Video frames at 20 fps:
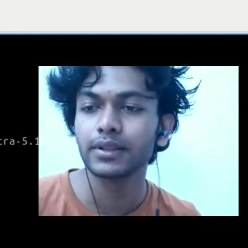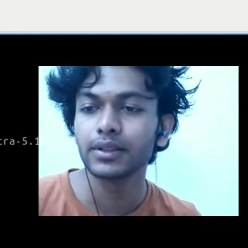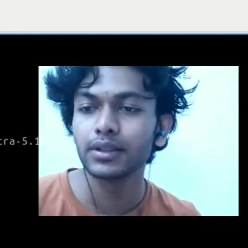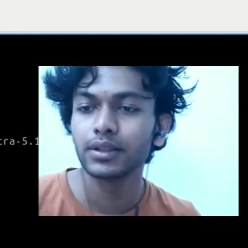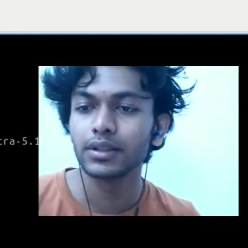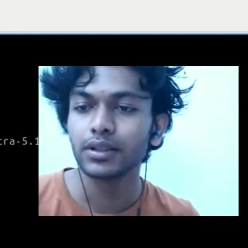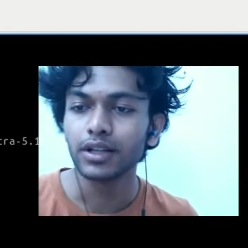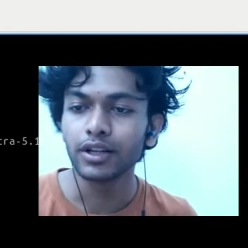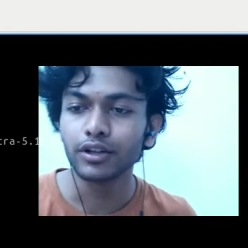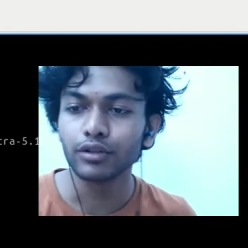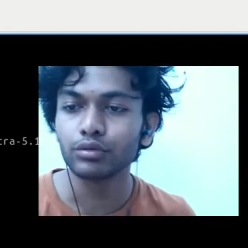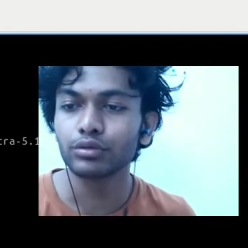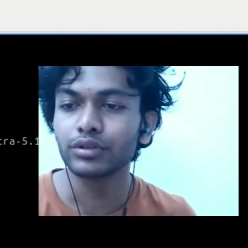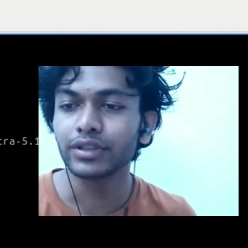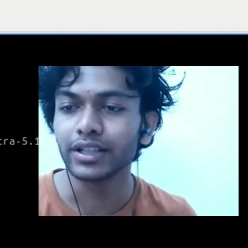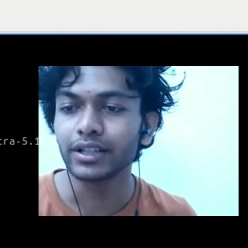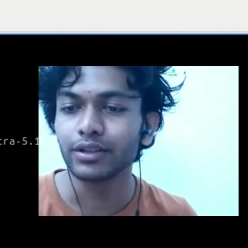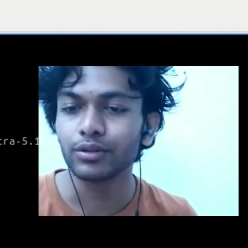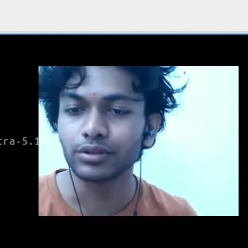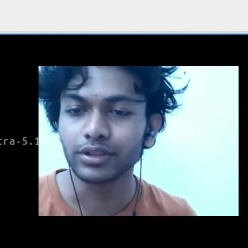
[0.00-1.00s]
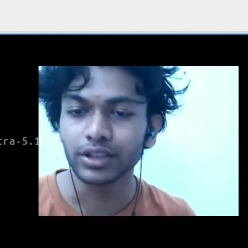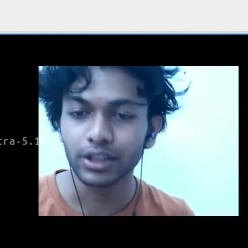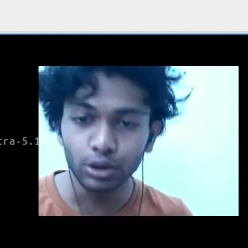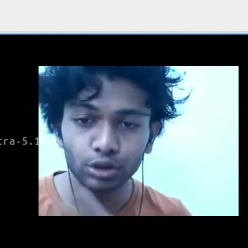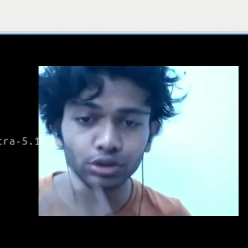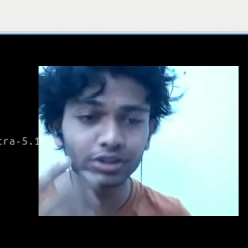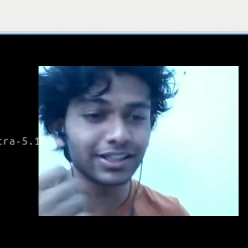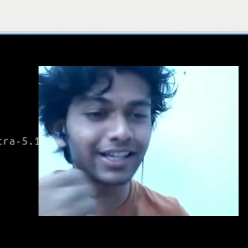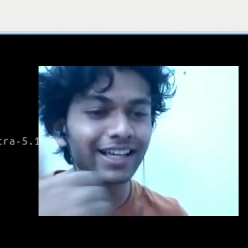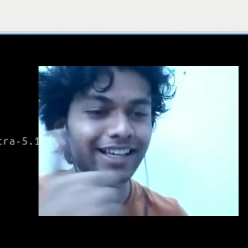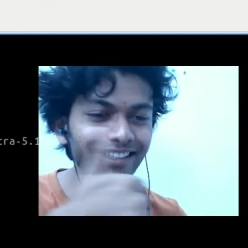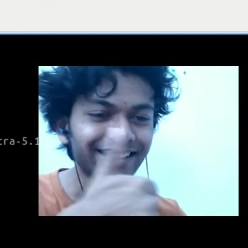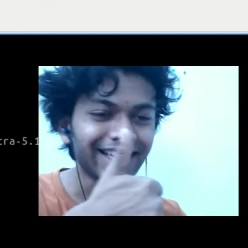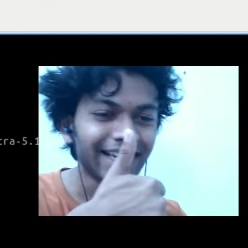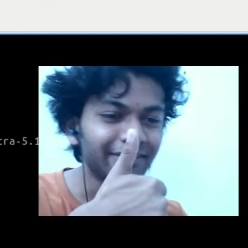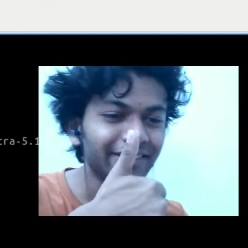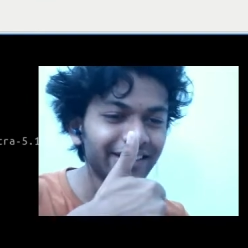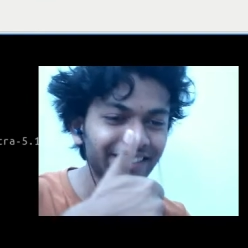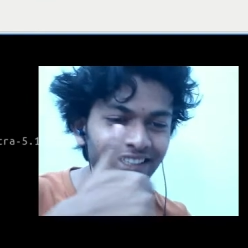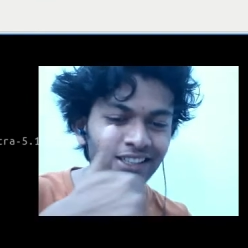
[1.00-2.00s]
Okay. Looks like
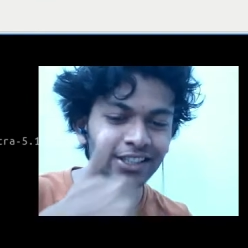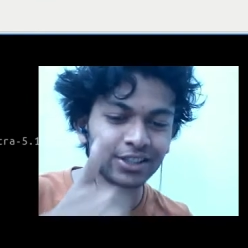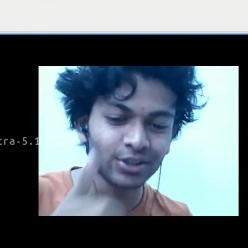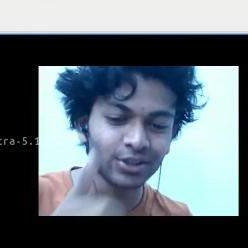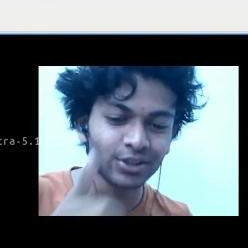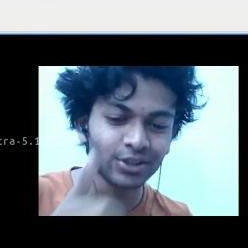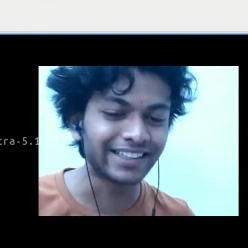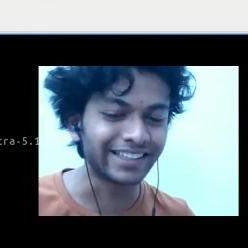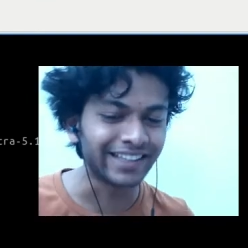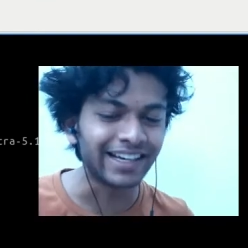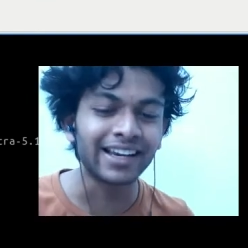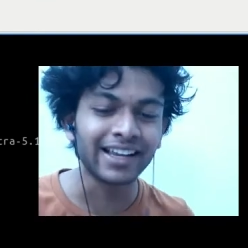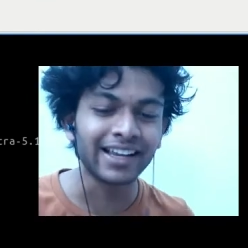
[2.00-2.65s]
everything is okay till now.